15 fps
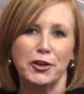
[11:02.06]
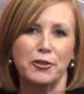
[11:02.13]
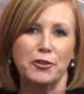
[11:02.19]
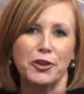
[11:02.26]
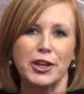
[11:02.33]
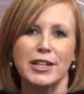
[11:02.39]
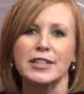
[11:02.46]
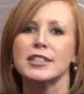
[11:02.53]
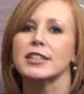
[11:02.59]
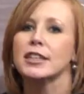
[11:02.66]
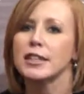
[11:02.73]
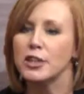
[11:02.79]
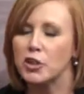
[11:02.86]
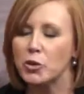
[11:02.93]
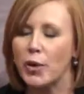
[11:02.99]
friend,
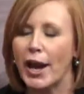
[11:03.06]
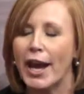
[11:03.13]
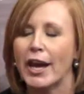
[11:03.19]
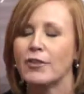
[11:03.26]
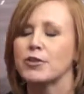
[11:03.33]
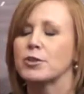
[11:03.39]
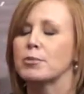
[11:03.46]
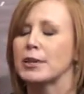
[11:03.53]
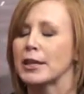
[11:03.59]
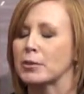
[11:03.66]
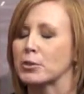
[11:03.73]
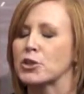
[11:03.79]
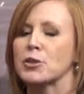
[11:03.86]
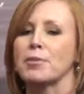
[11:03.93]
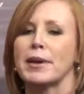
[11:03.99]
you have to be
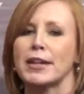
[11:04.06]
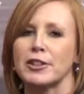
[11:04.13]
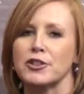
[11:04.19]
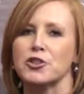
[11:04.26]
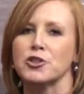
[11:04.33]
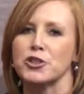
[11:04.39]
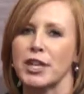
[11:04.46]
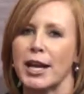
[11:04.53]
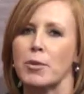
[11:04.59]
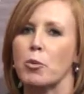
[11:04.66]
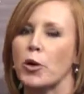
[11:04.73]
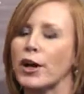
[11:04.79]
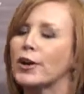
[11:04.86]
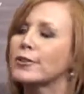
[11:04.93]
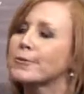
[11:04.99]
able to manage your time well.